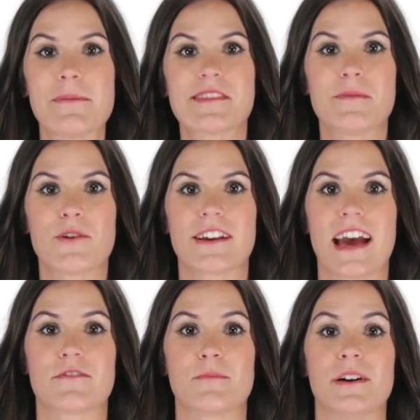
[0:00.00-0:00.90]
it comes to the
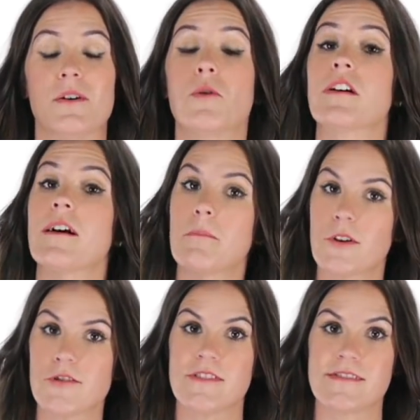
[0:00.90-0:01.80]
morning after pill or
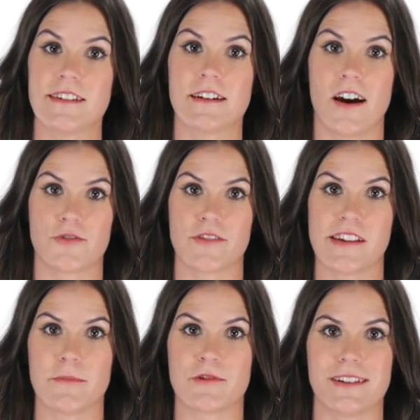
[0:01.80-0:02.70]
emergency
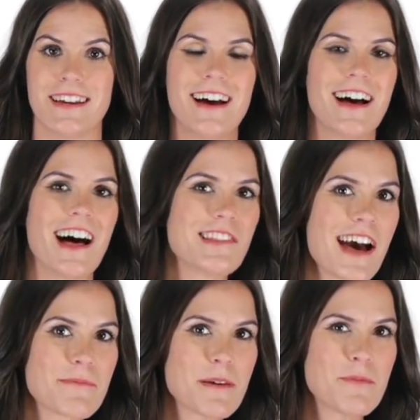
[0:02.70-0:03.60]
contraception, a
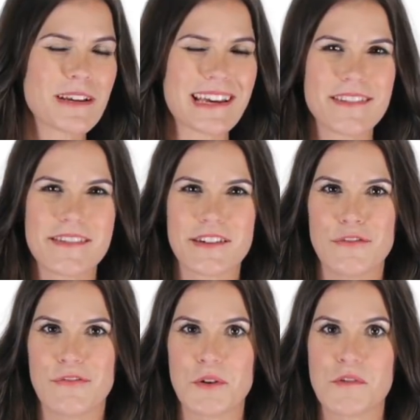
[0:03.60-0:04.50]
lot of people get this
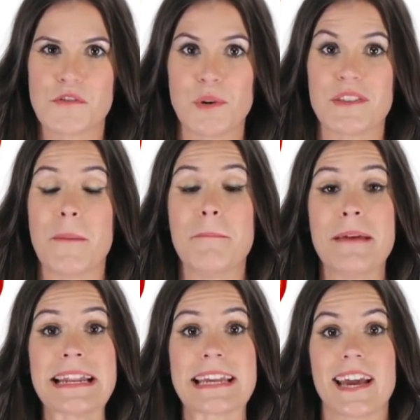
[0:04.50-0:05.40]
confused with a
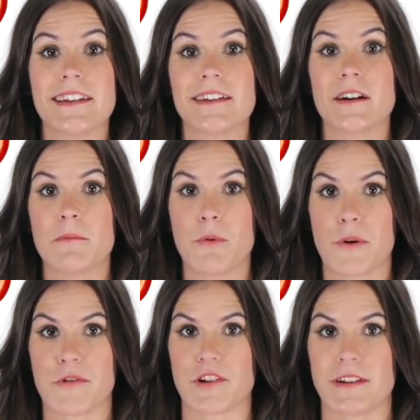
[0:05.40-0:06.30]
medicated
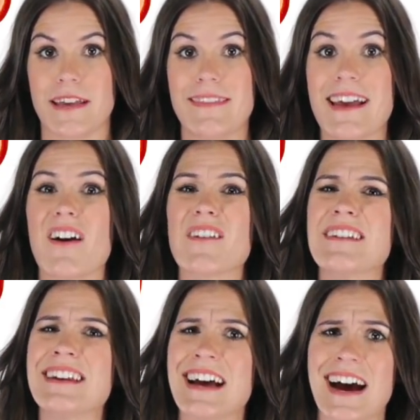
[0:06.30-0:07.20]
abortion, and they
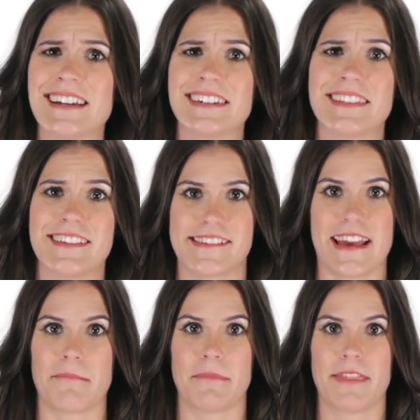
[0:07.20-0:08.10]
are not the
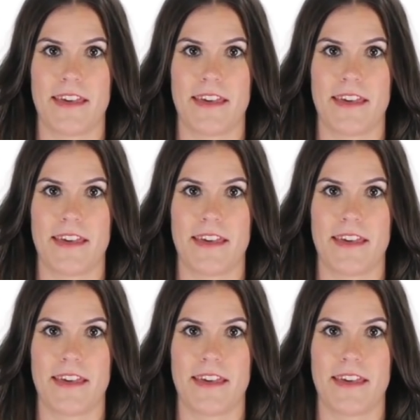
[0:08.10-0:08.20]
same